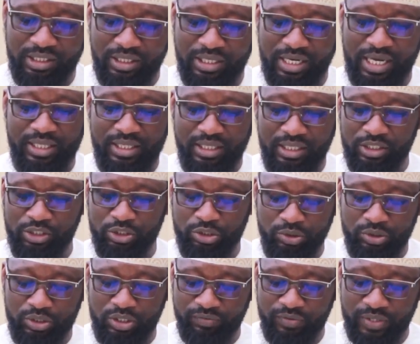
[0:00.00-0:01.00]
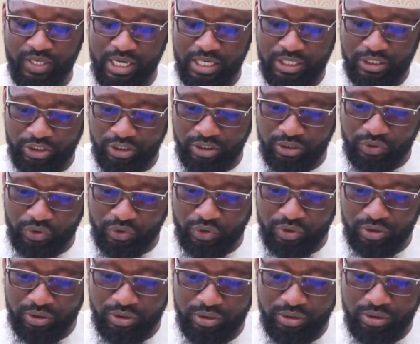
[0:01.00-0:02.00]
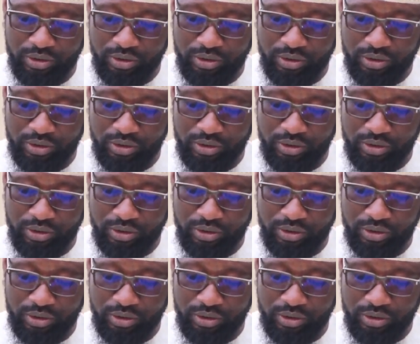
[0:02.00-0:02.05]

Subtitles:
like the issues of the angels.